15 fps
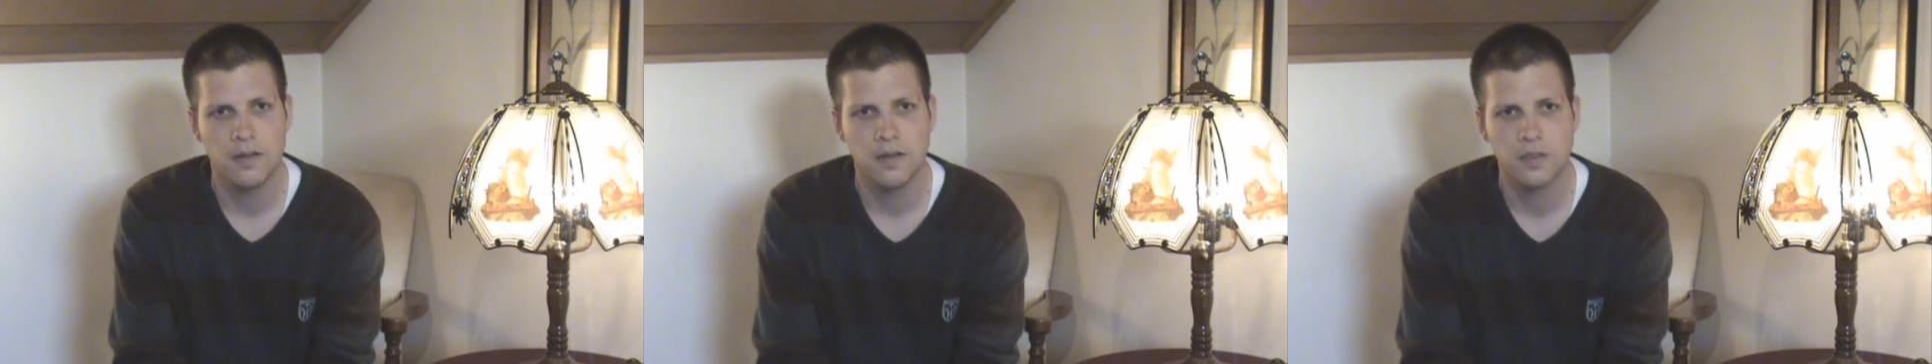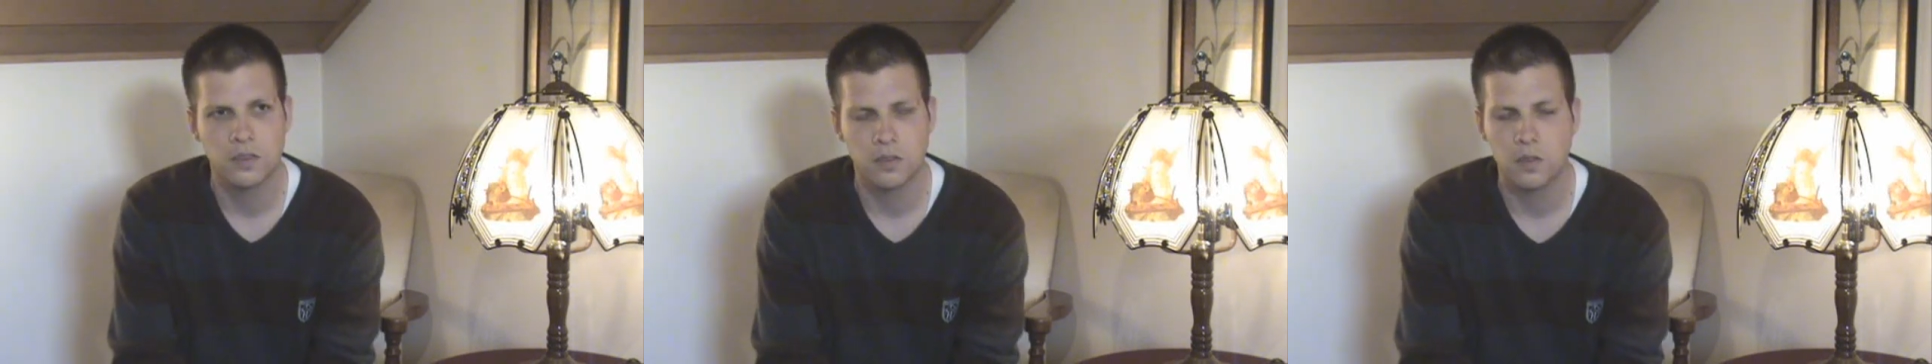
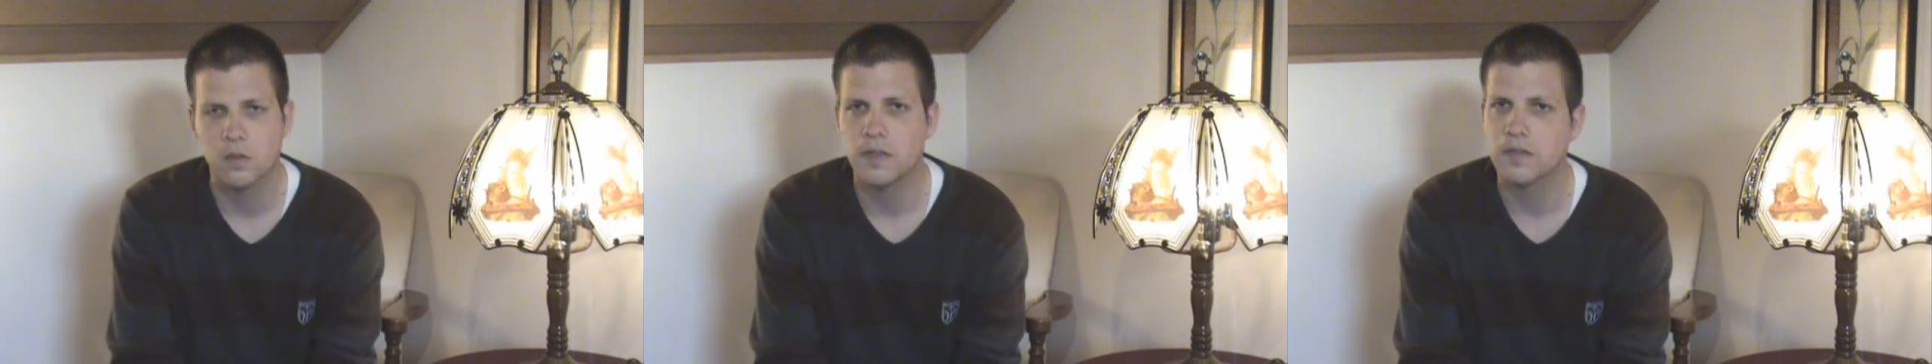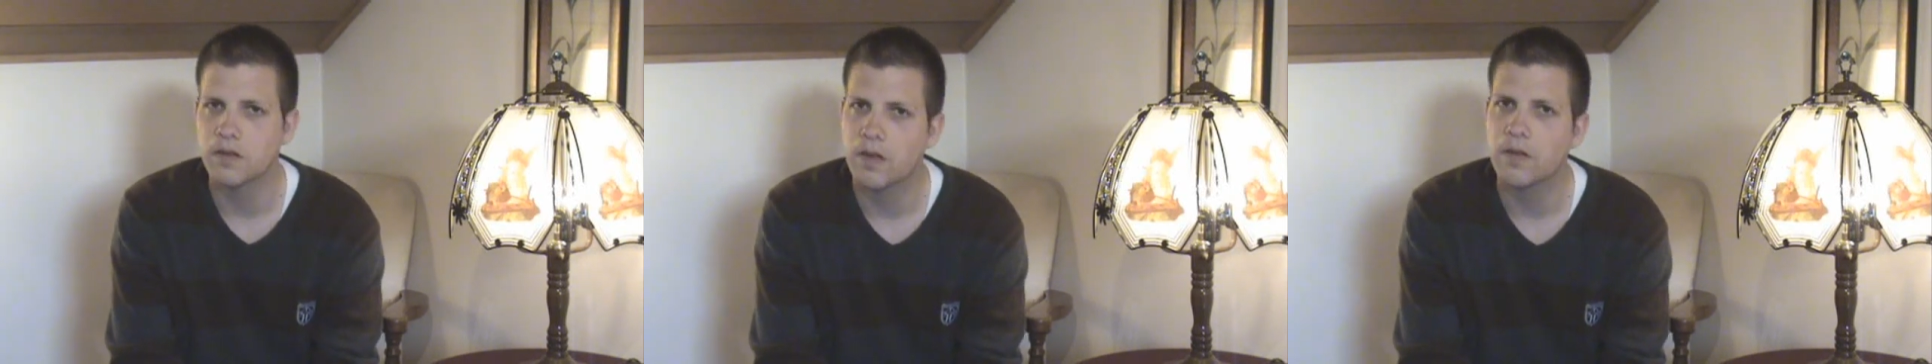So
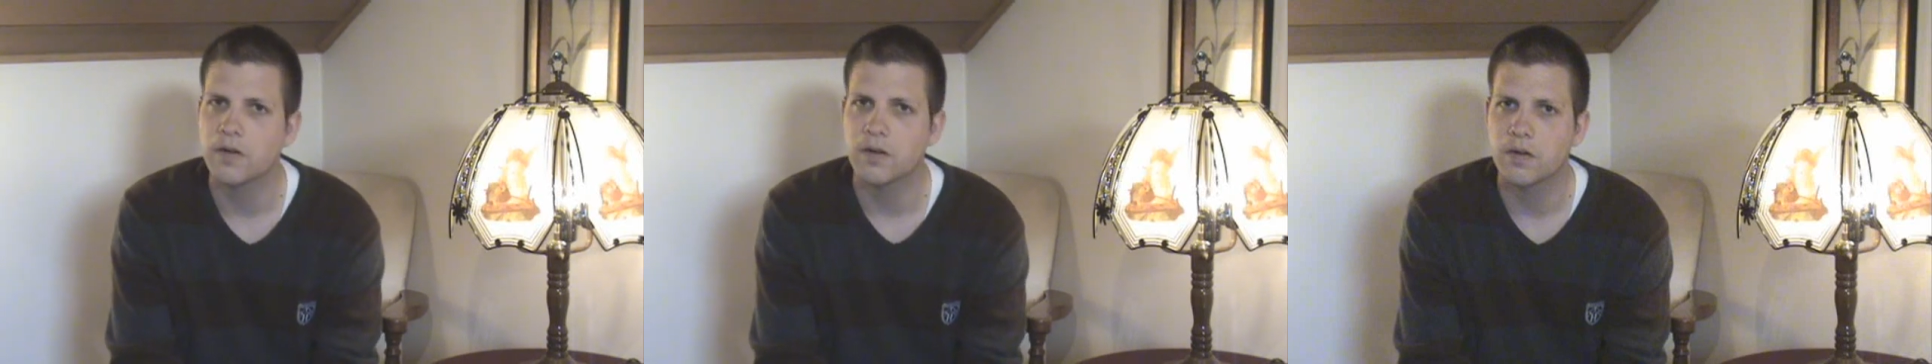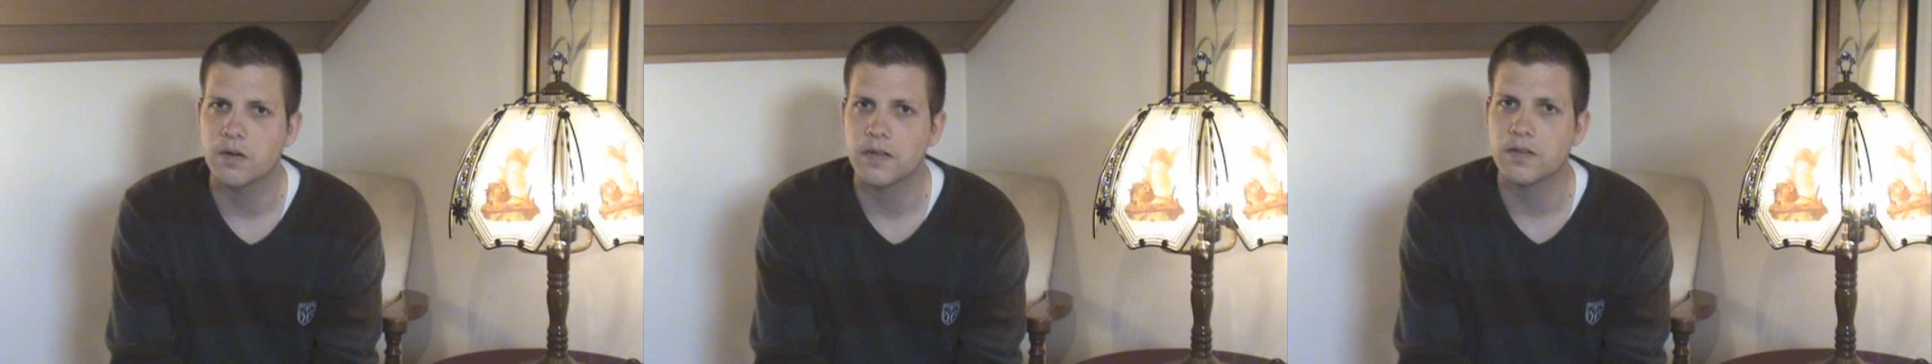that's
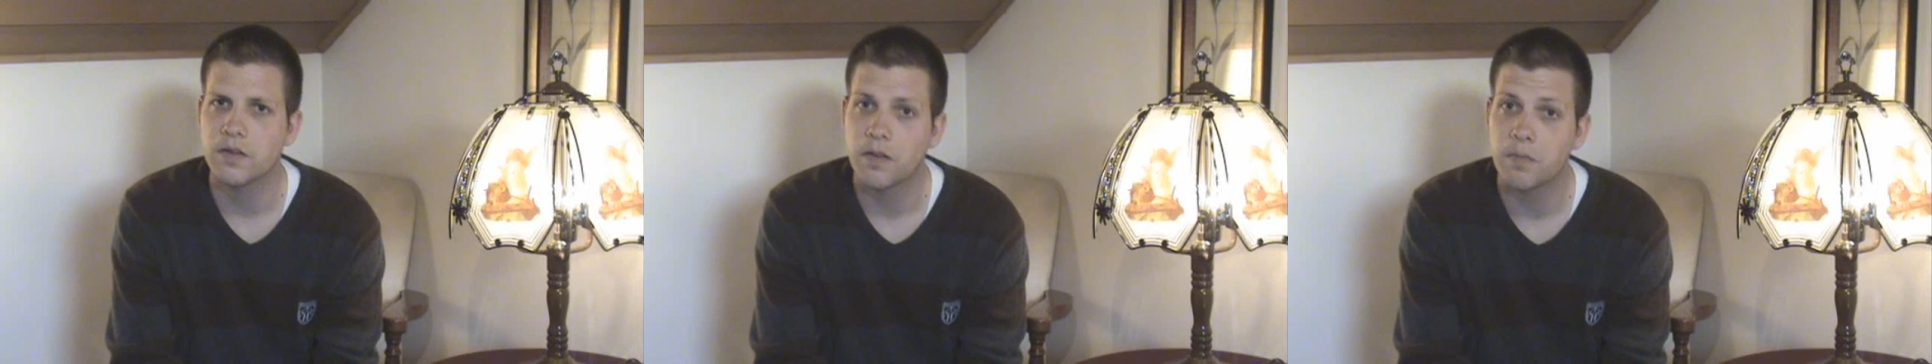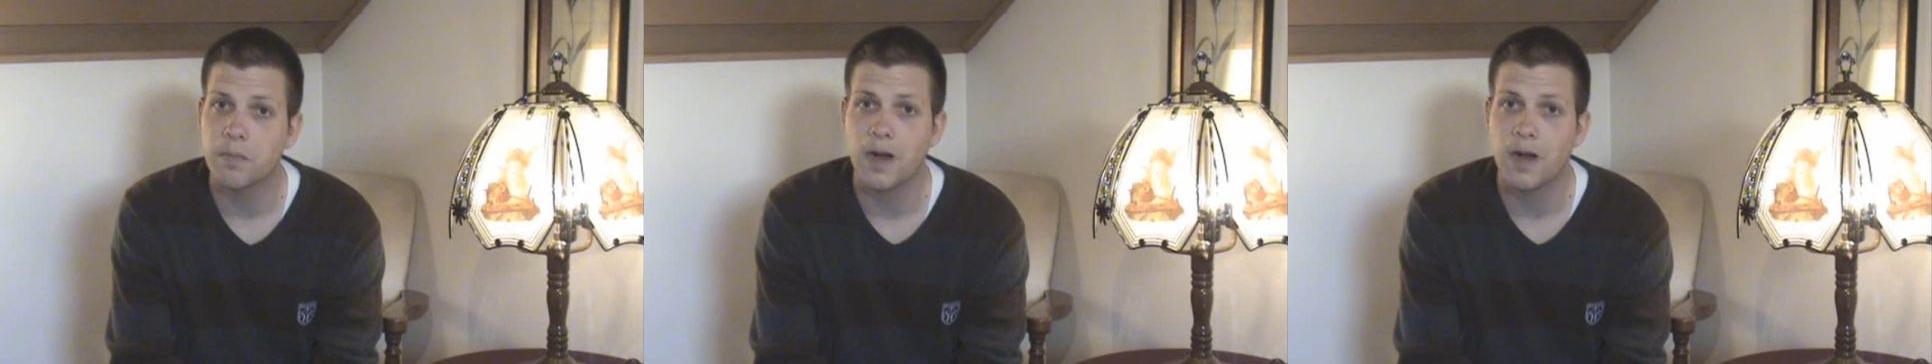another